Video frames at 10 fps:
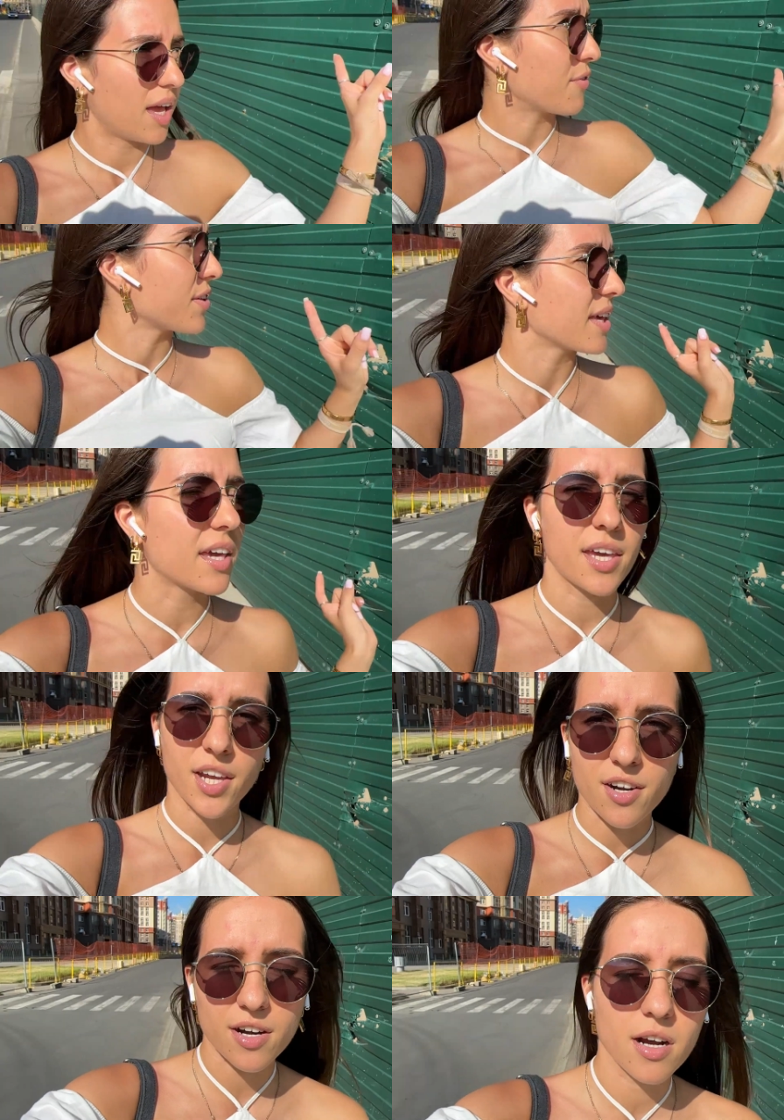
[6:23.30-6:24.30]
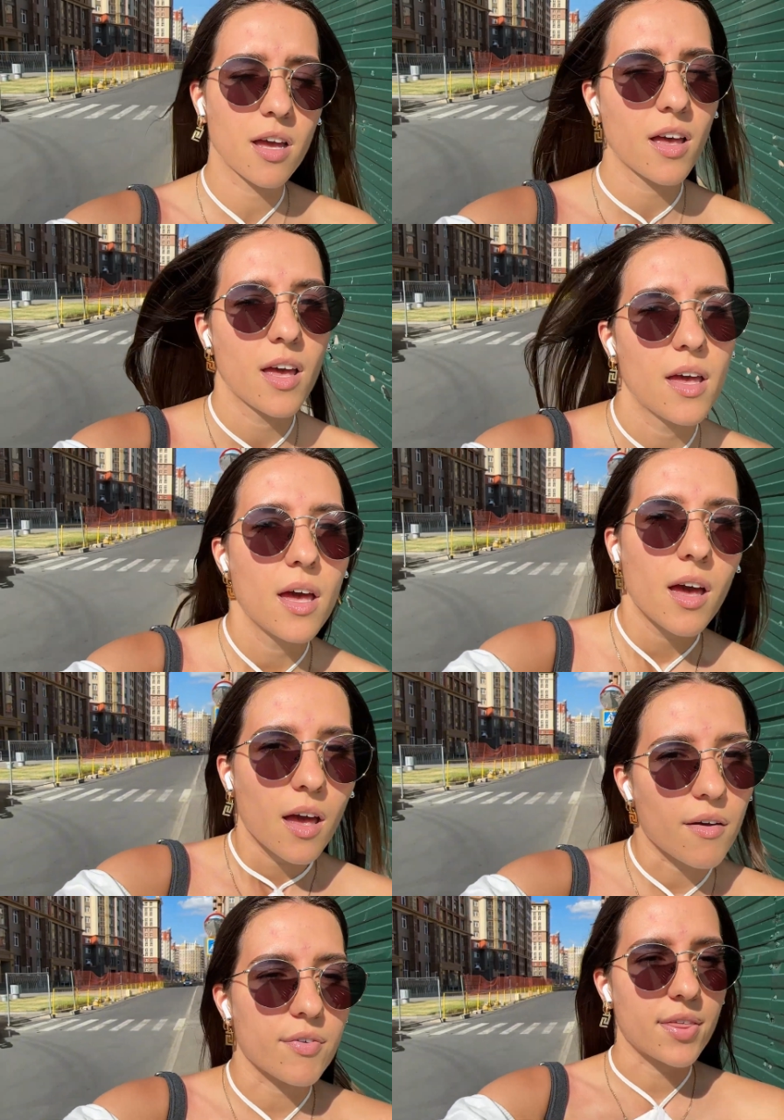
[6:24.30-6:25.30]
everything here.
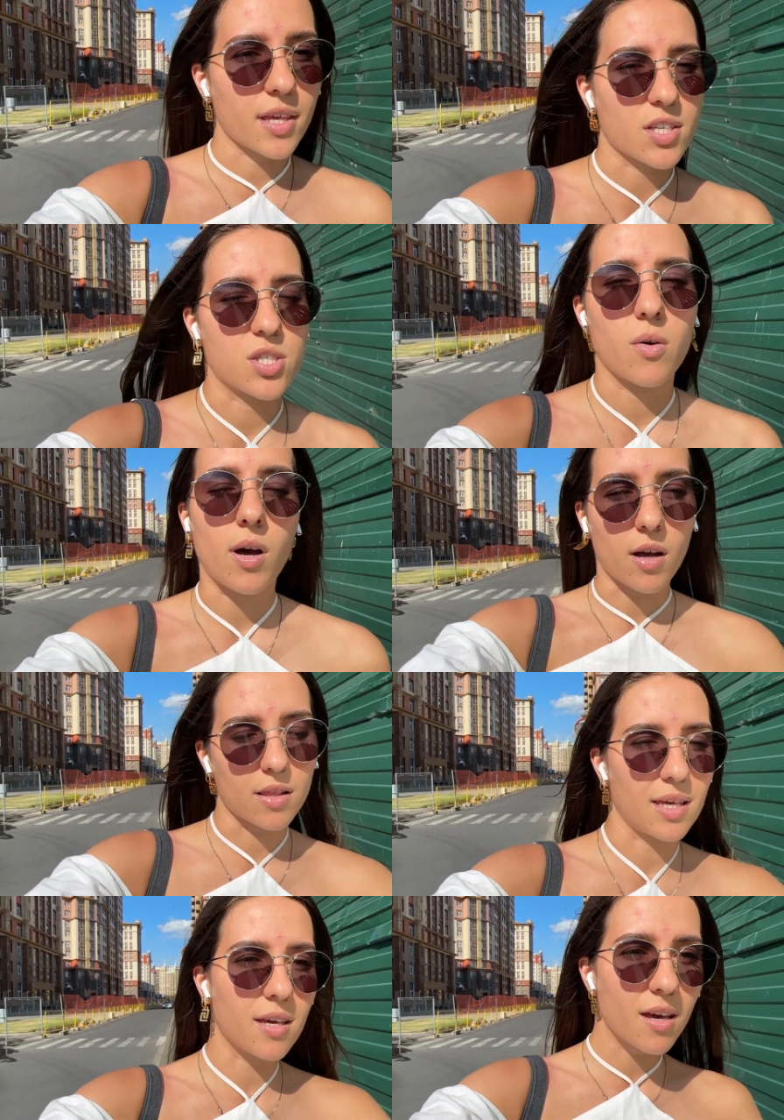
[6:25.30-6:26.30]
Everything is so ugly